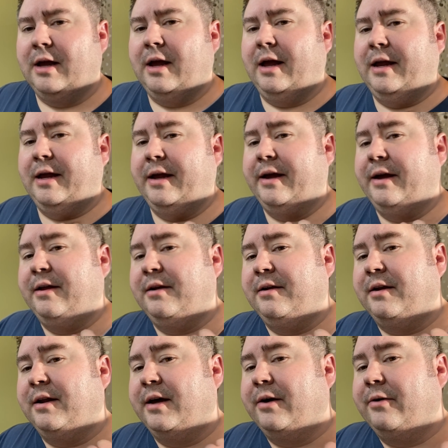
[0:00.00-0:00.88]

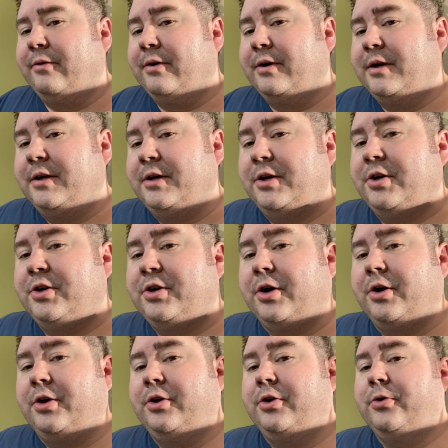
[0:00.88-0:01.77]
and I wanted to
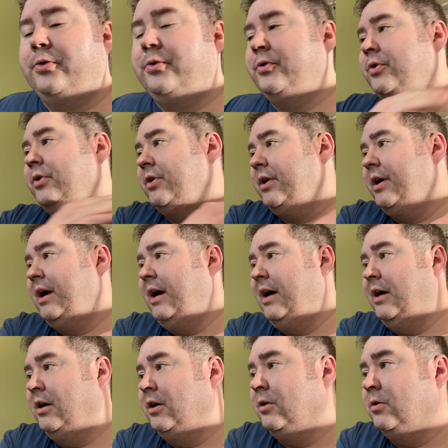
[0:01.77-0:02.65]
show you
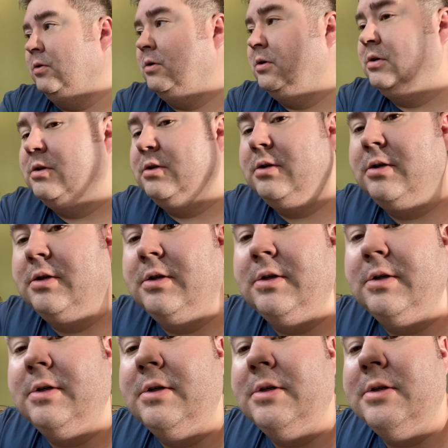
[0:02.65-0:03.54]
how
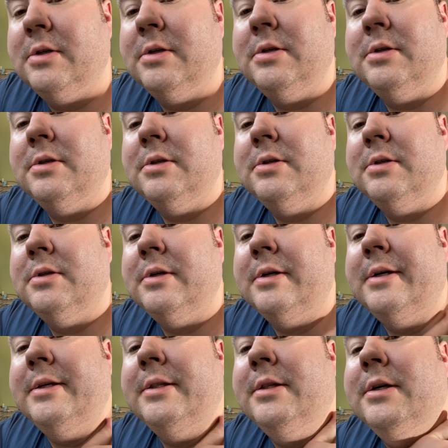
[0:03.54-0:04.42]

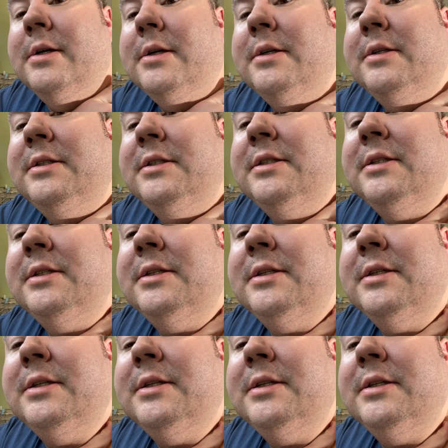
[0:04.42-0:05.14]
it looks.